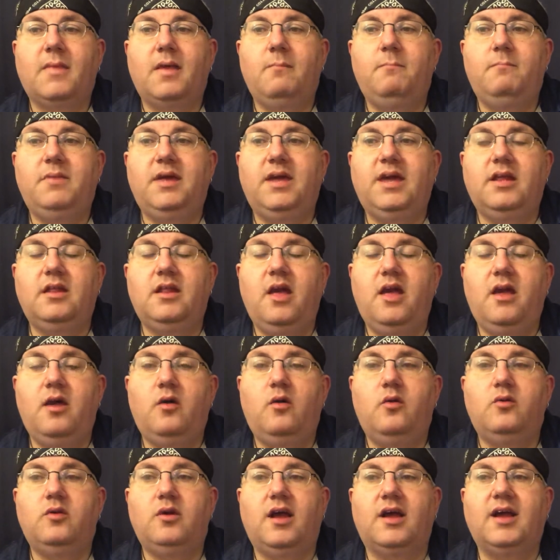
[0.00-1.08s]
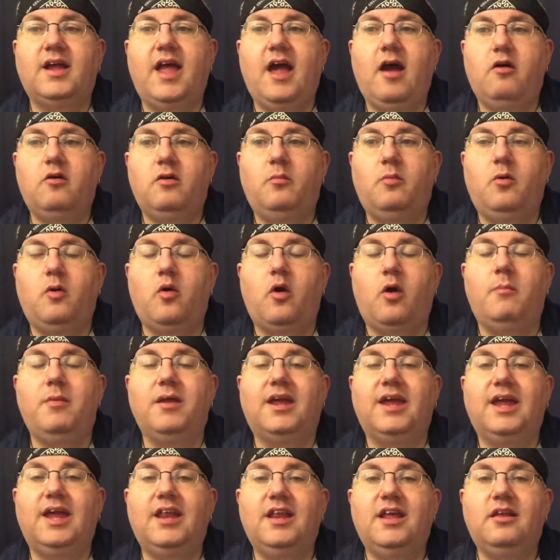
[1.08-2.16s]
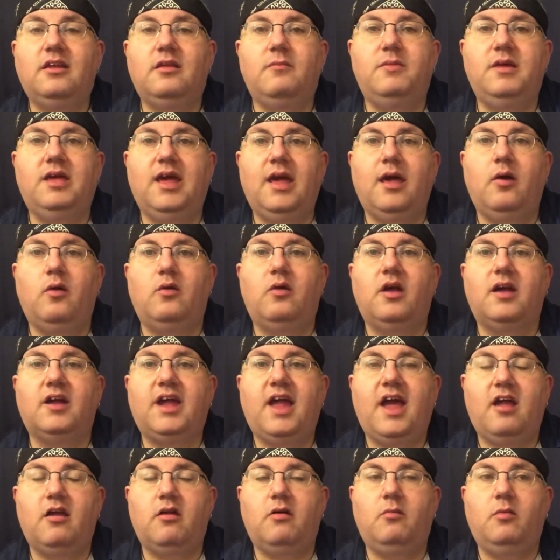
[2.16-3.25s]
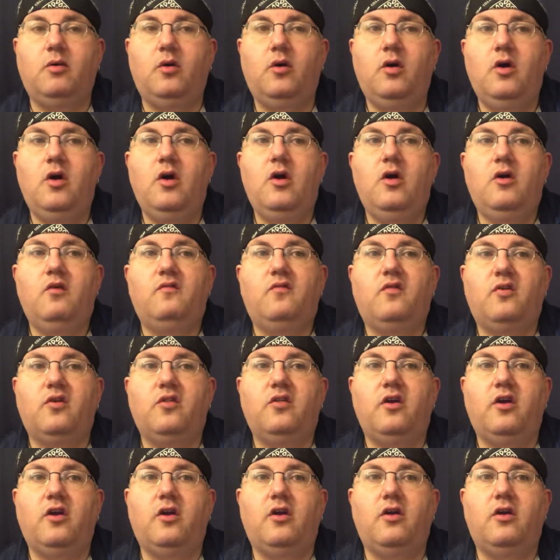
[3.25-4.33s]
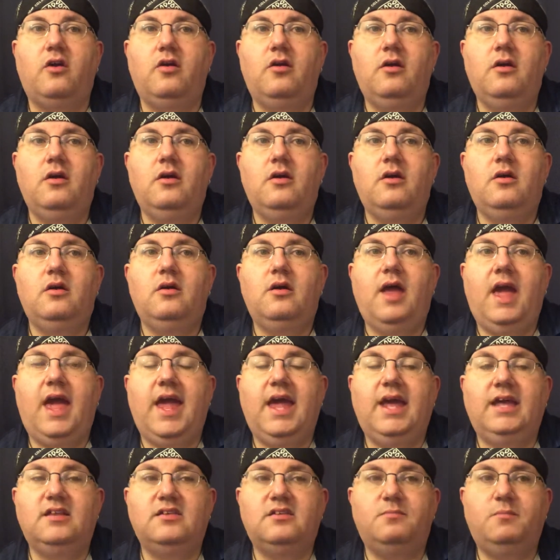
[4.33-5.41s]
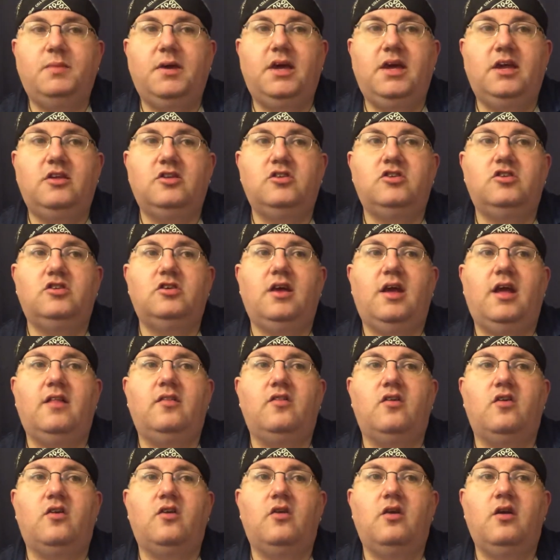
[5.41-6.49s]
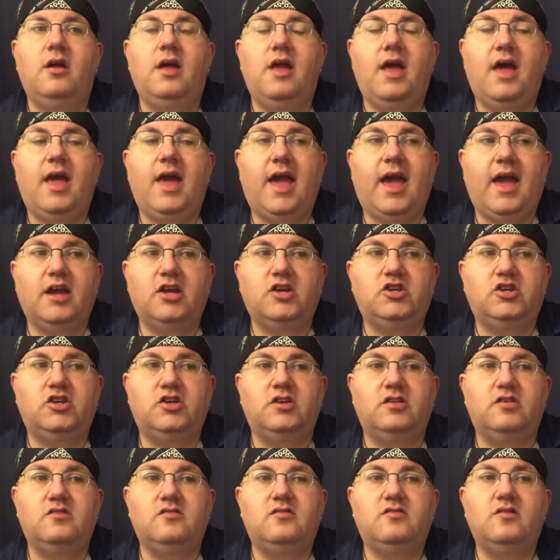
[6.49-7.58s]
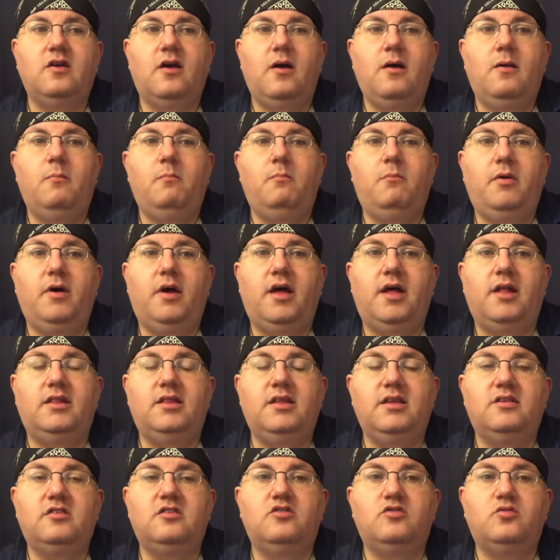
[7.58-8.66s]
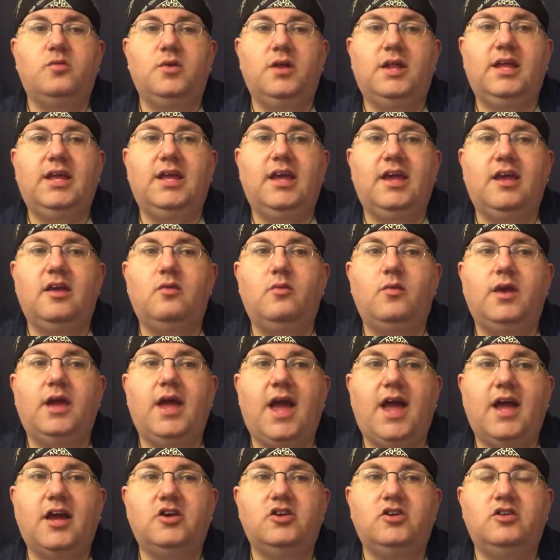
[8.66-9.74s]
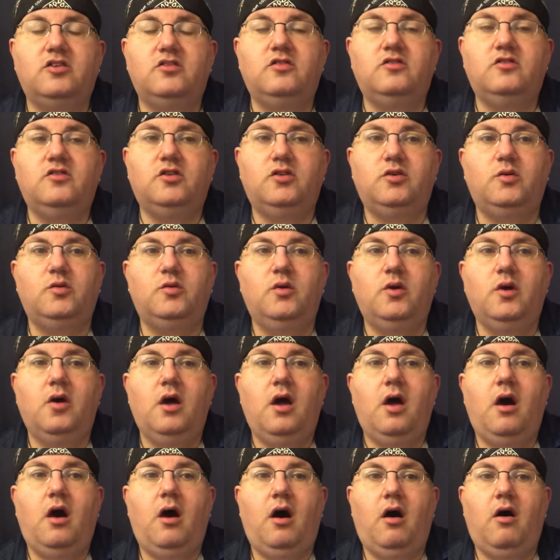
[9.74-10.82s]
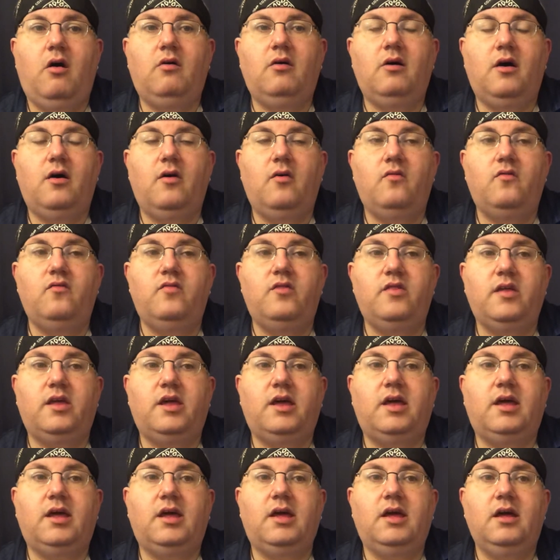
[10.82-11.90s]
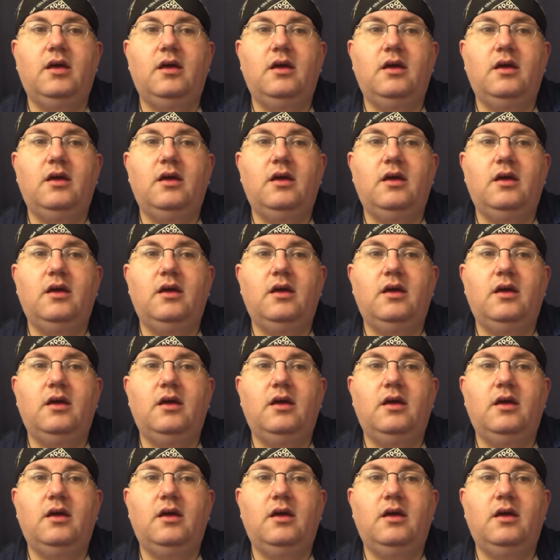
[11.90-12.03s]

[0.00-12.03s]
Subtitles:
being held accountable or beginning to be held accountable for their hate speech and their actions, but this is really in reaction to all of the